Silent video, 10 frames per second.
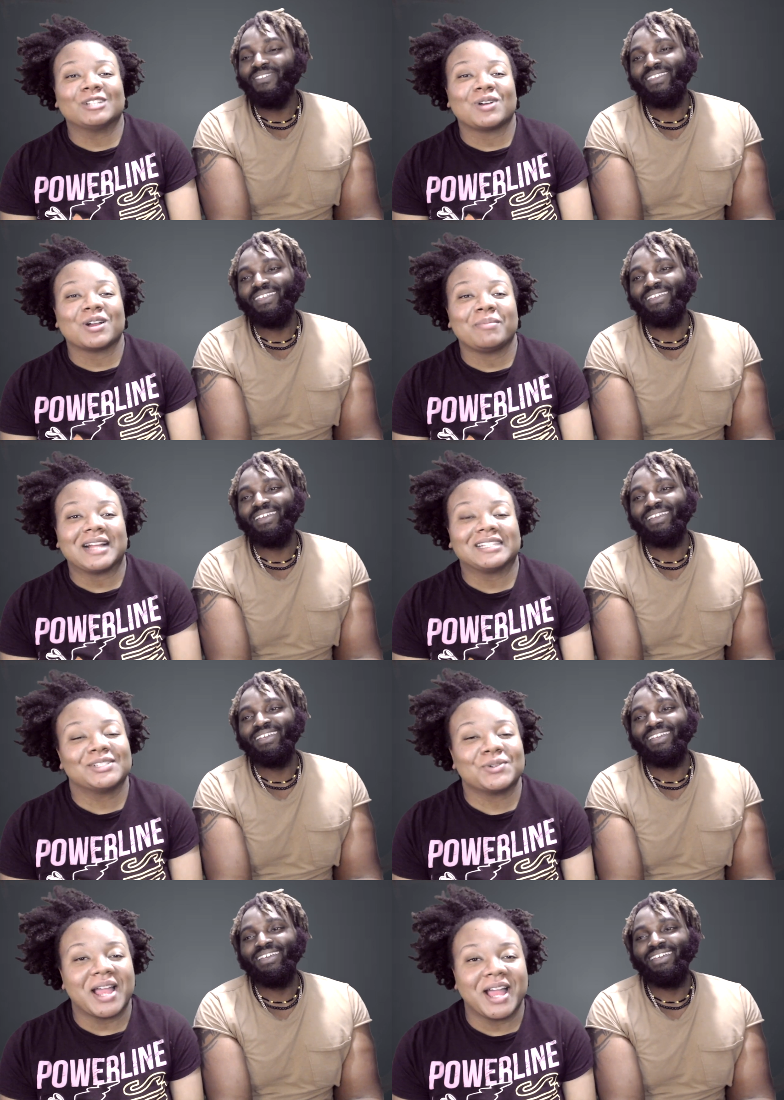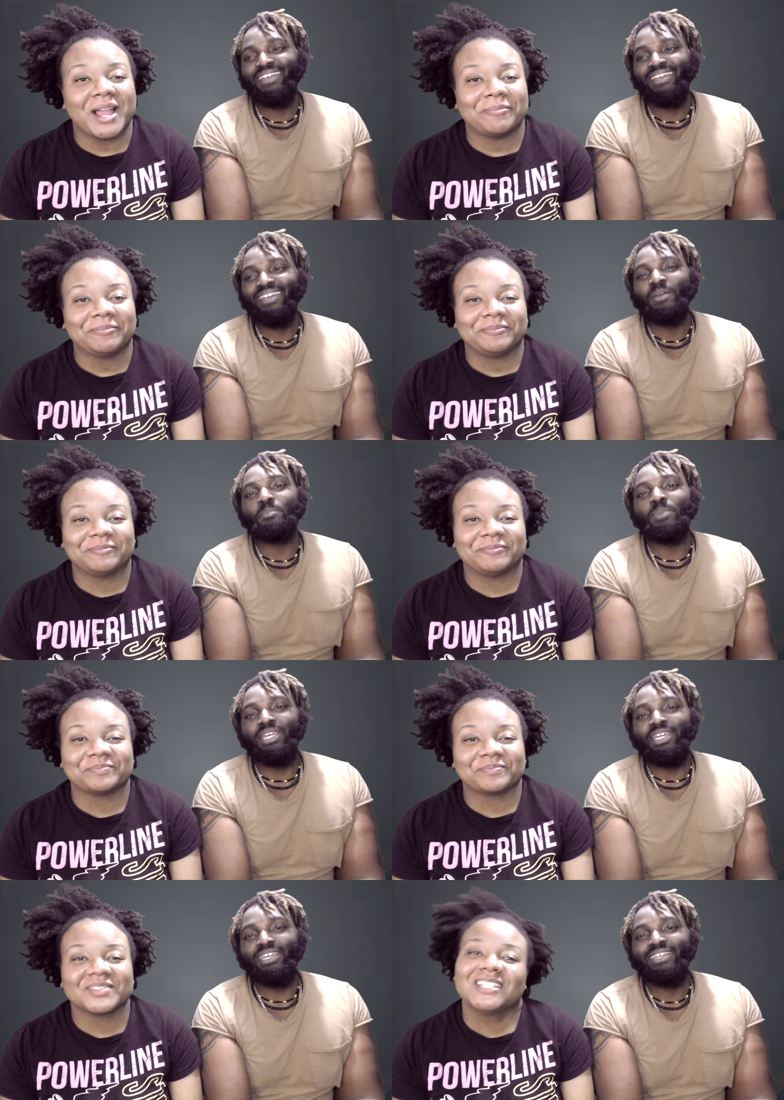Speaker 1: welcome back to
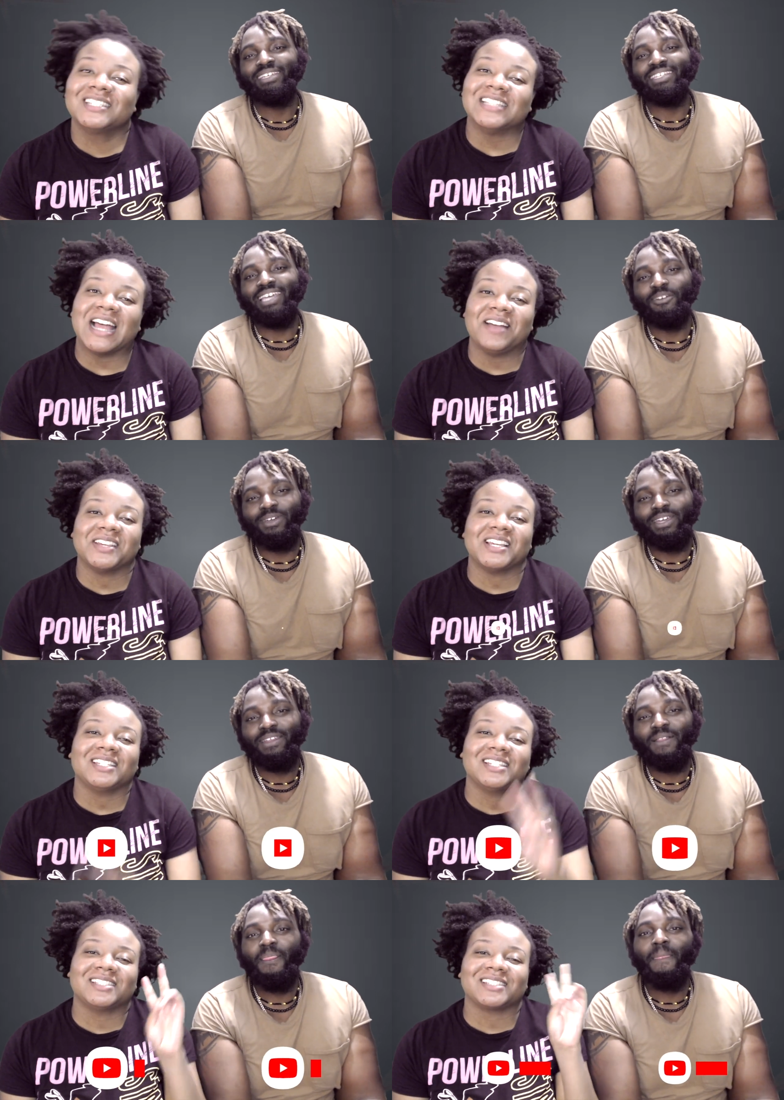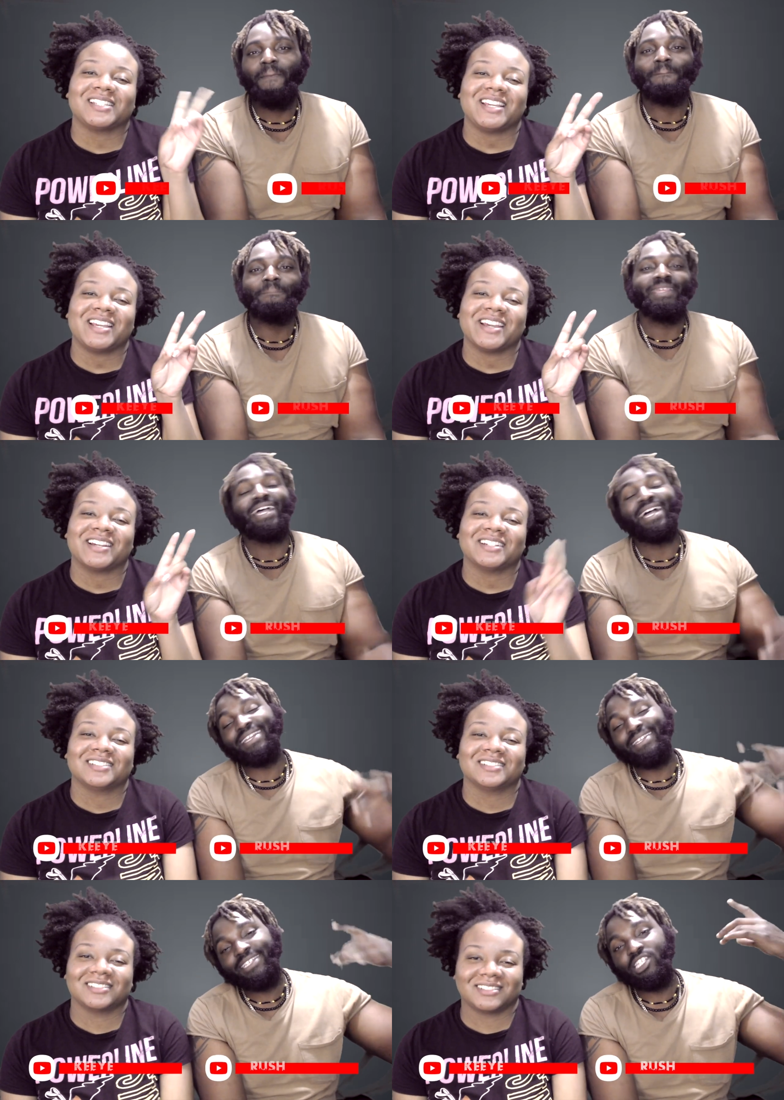MP7. This is Key here.
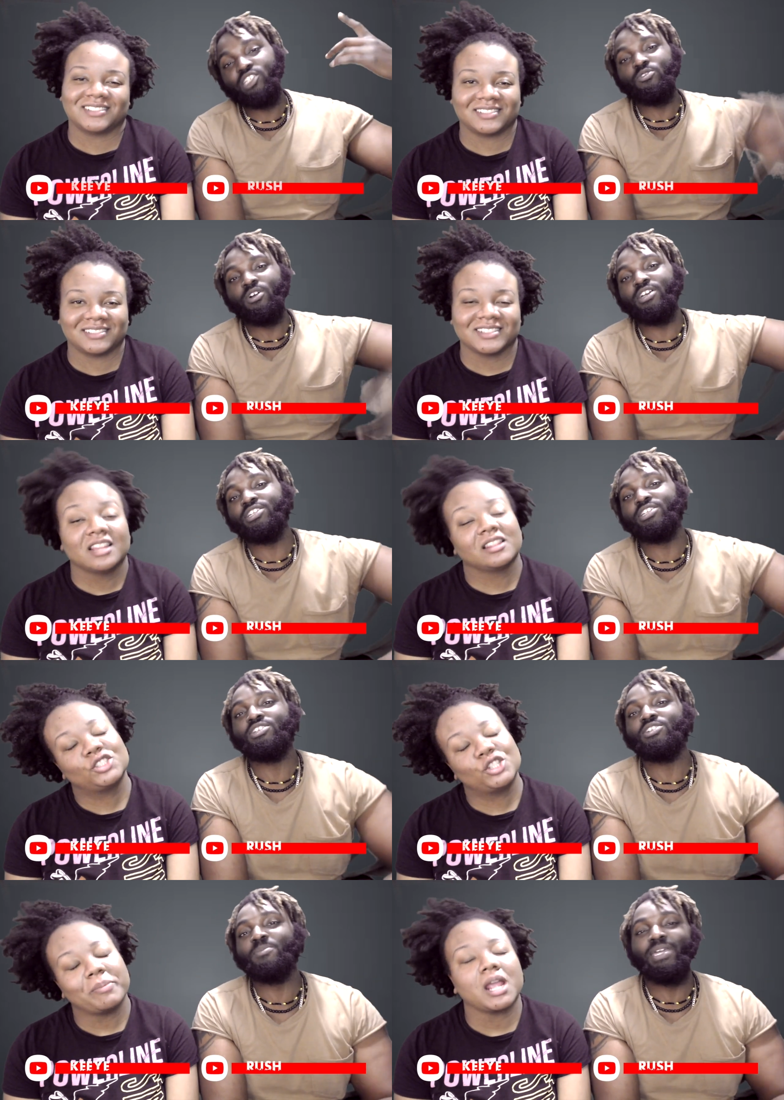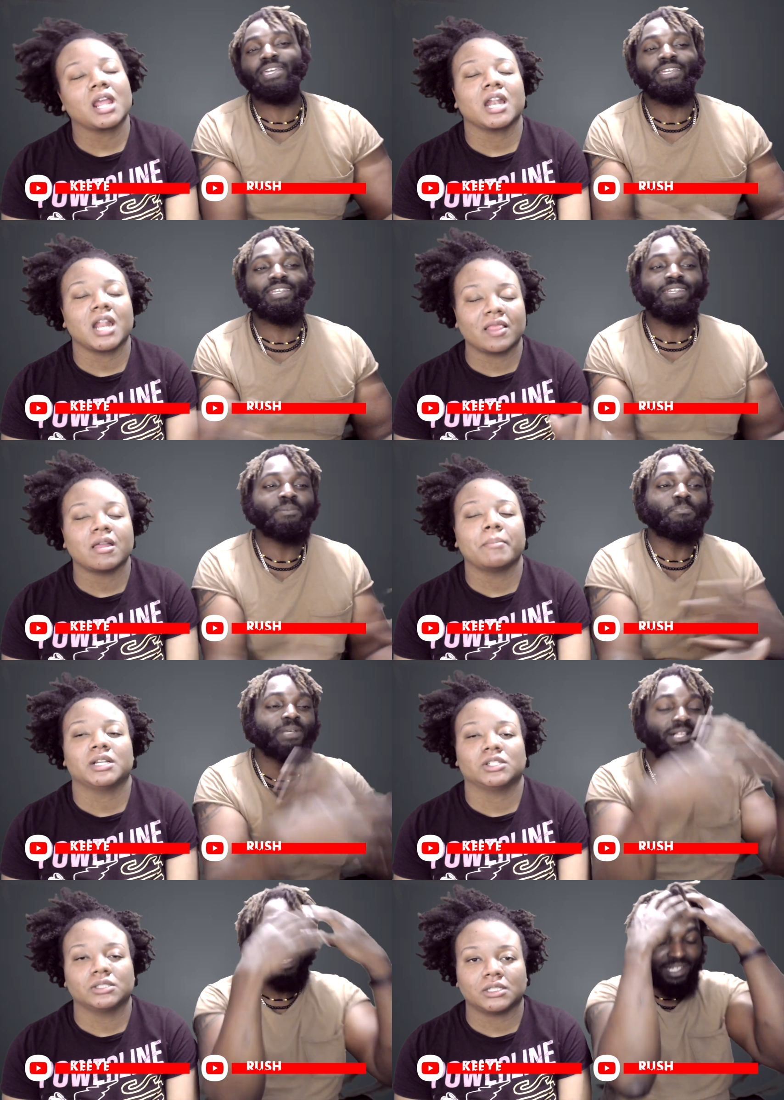And
Speaker 2: this is Rush, the Jamaican in the
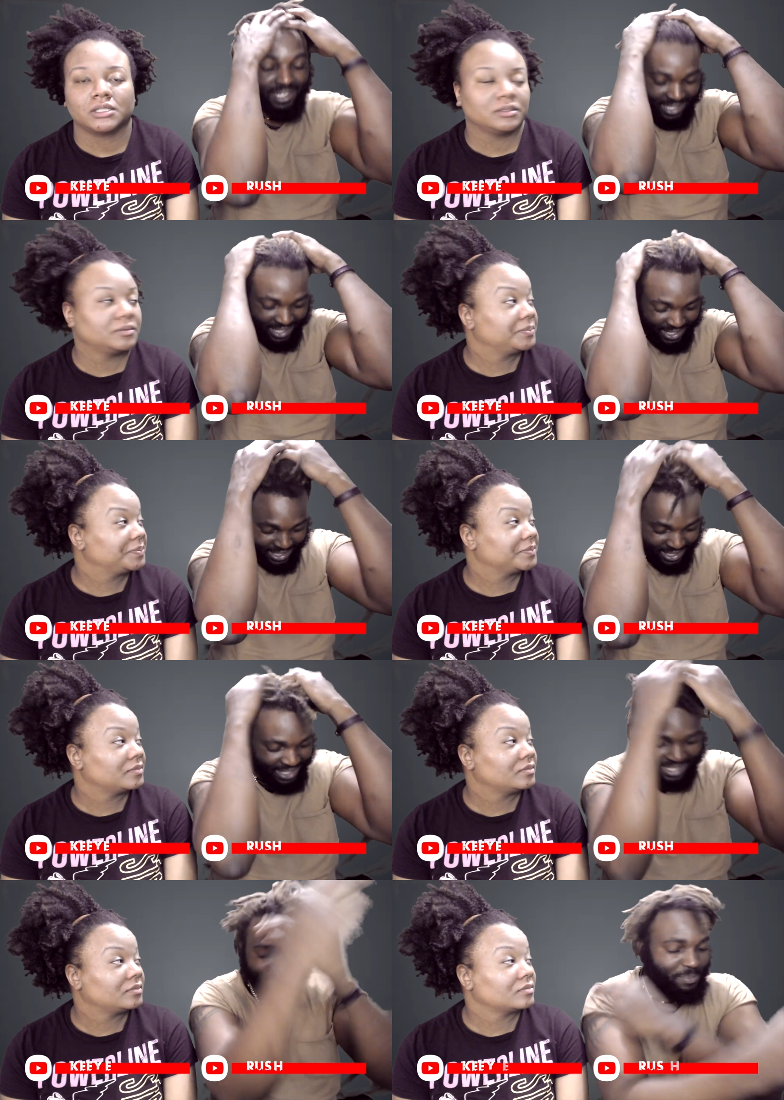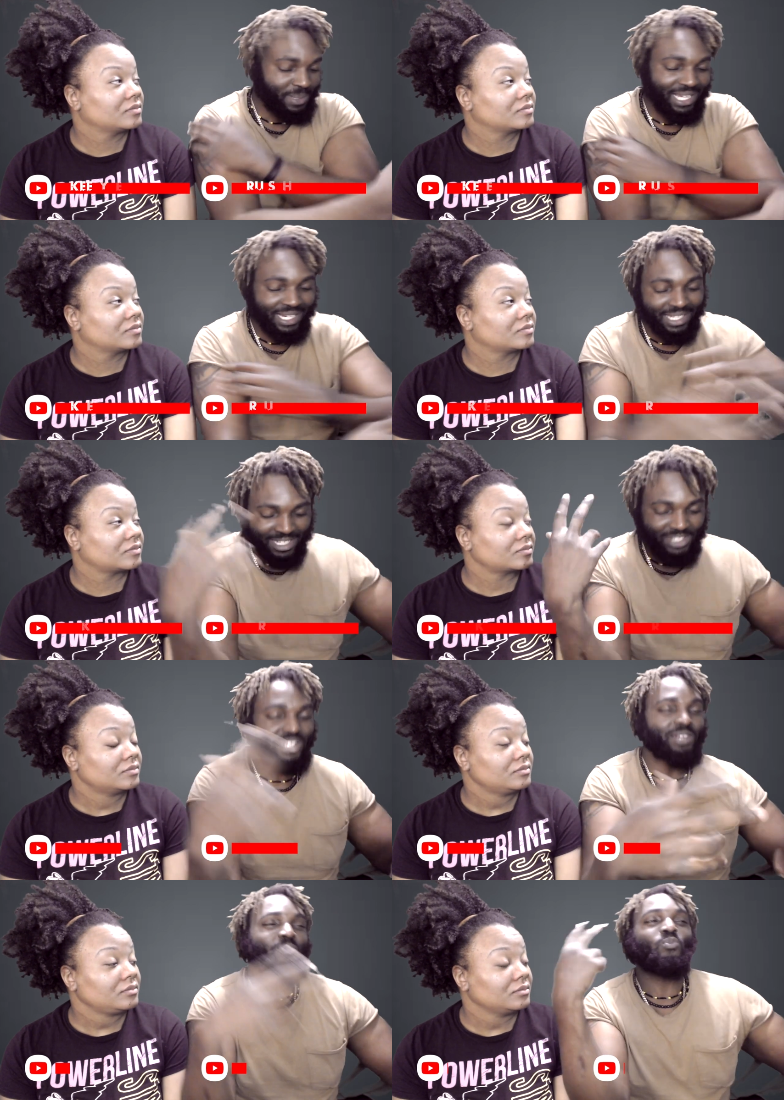building, aka Blonded
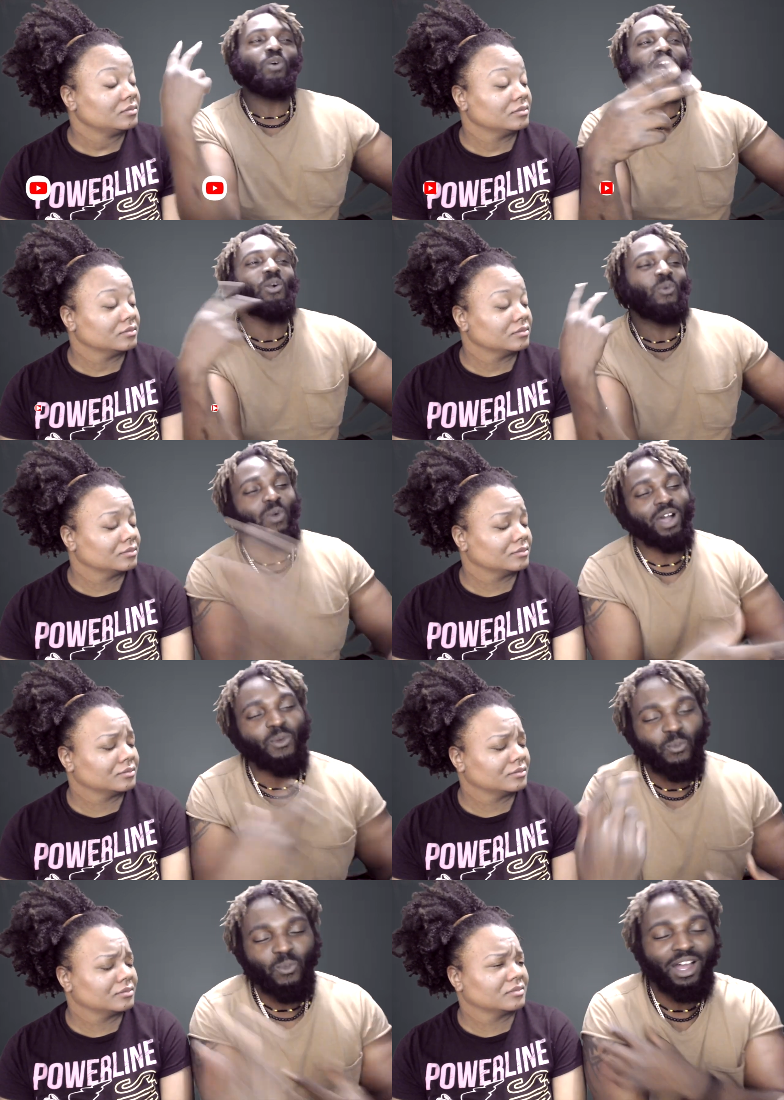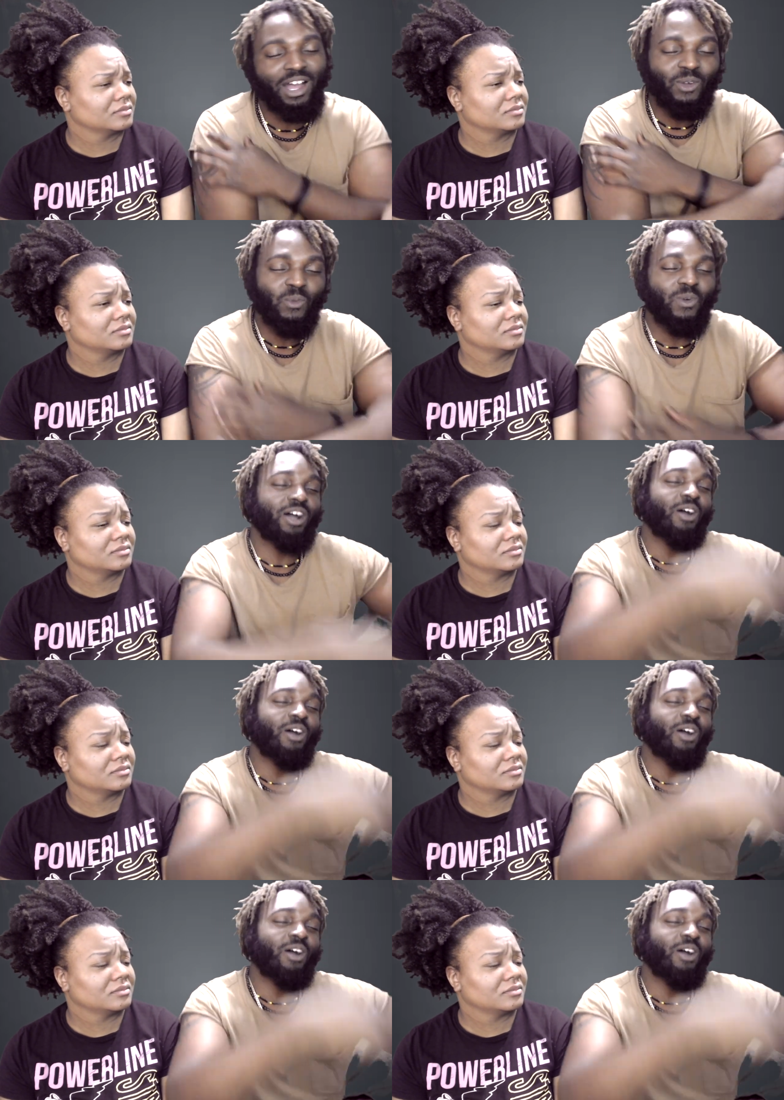Dread. Wagwan, wagwan,